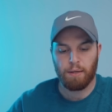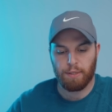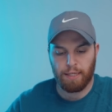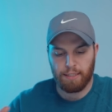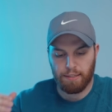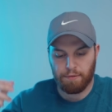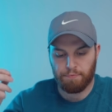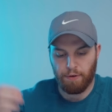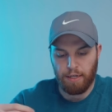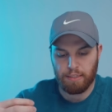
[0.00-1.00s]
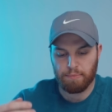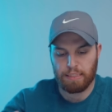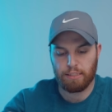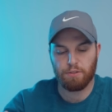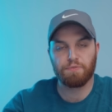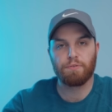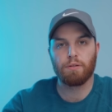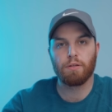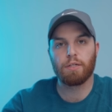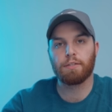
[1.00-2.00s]
And what I ended up finding myself
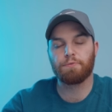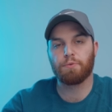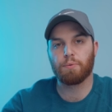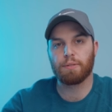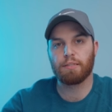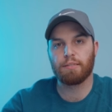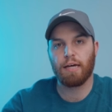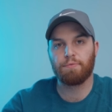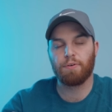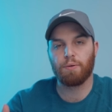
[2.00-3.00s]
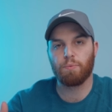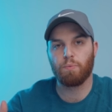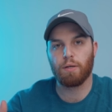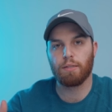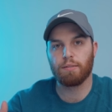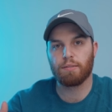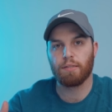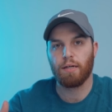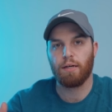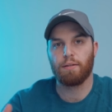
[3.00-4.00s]
looking for with this headphone was
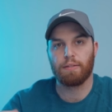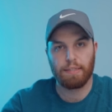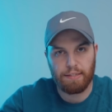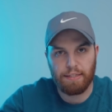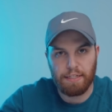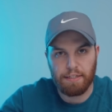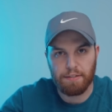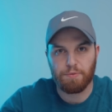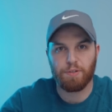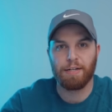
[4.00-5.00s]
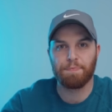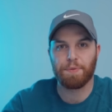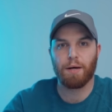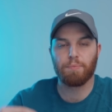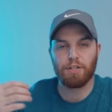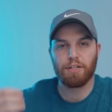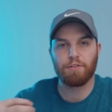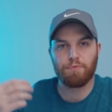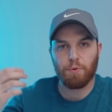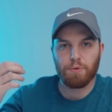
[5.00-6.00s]
the thing, right? I'm
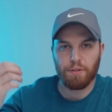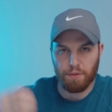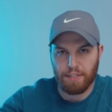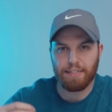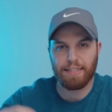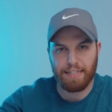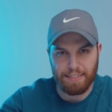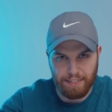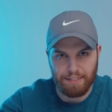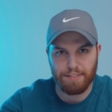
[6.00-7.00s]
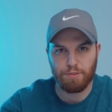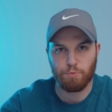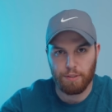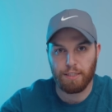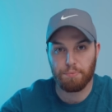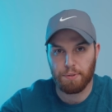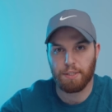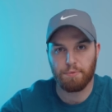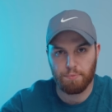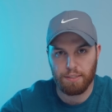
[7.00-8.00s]
looking for the thing that it does really,
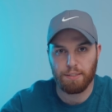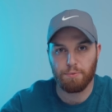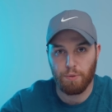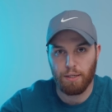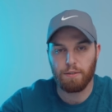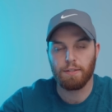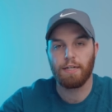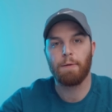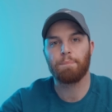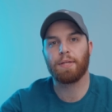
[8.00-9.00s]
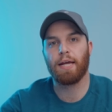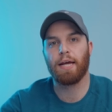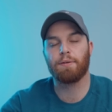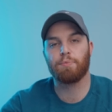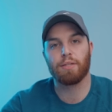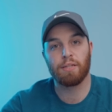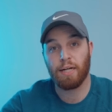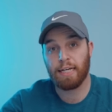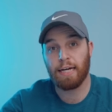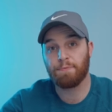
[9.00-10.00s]
really, really well. And with a
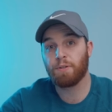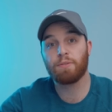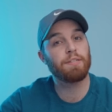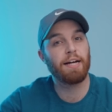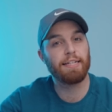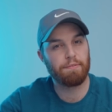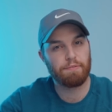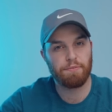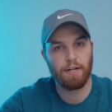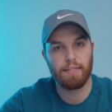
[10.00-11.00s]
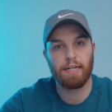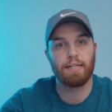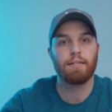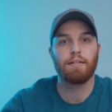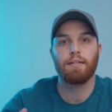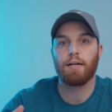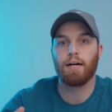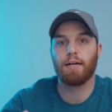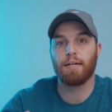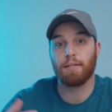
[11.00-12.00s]
lot of headphones, I never find that. Uh,
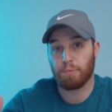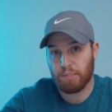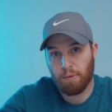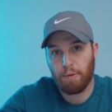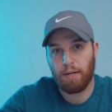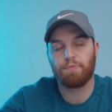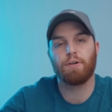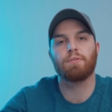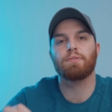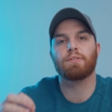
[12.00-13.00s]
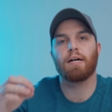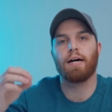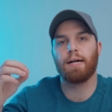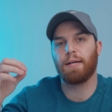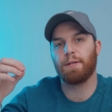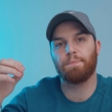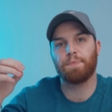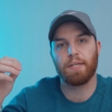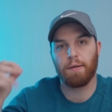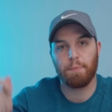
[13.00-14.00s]
and with some headphones, I
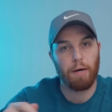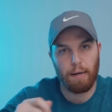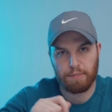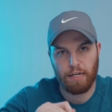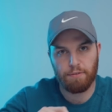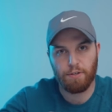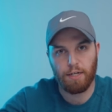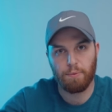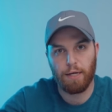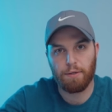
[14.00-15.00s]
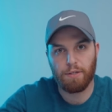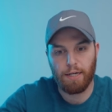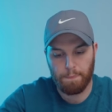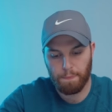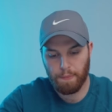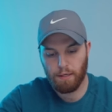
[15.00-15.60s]
it, it pops off right away, right?